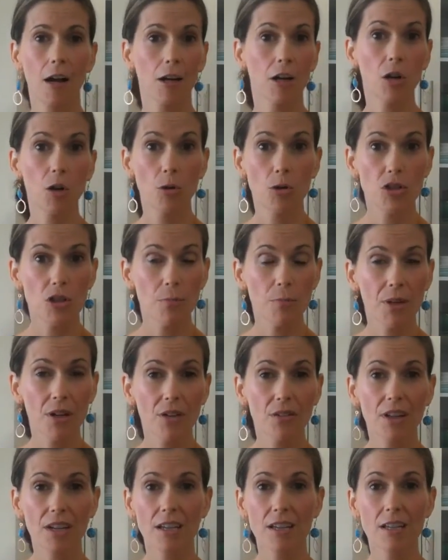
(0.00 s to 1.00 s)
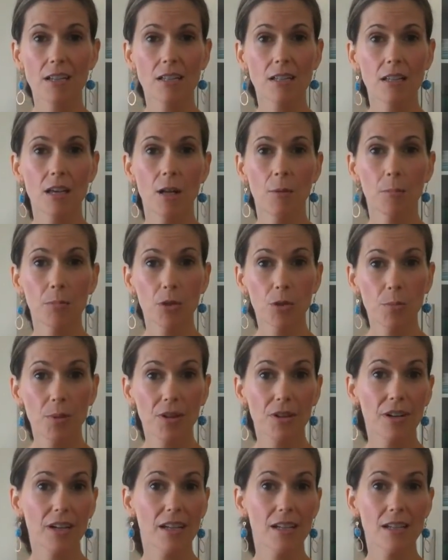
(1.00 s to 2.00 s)
goji berries,
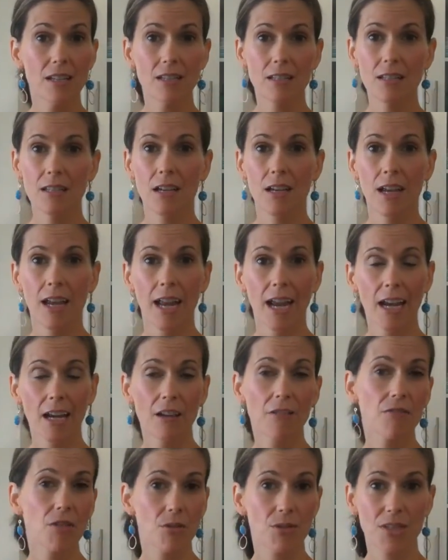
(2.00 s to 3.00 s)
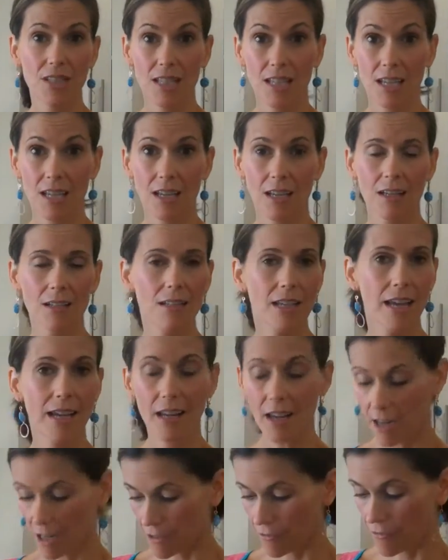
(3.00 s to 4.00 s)
blueberries, any of those things,
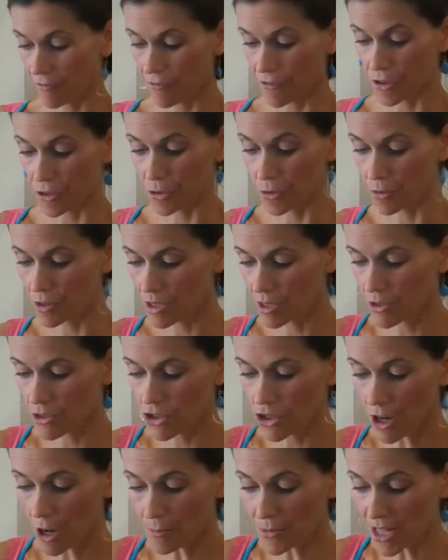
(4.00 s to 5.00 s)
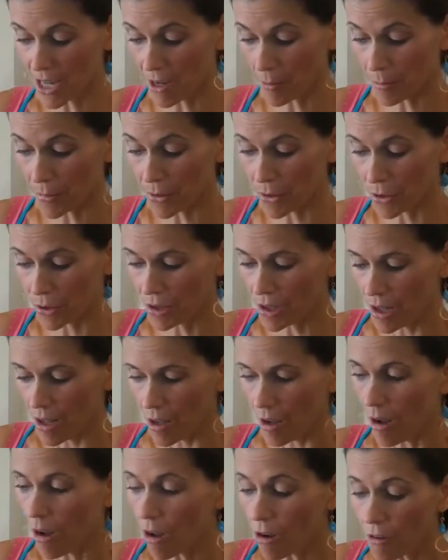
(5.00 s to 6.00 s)
any kind of fruit, chopped apple,
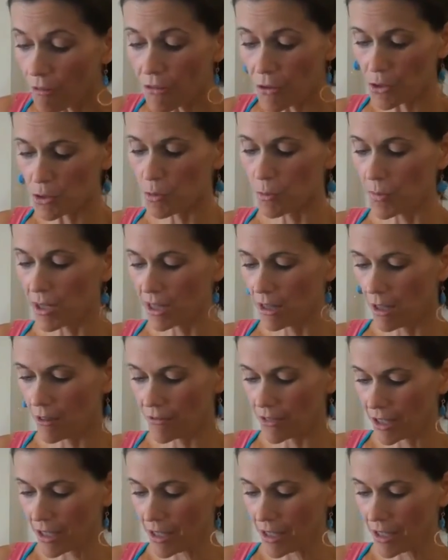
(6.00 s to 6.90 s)
all of those would be lovely.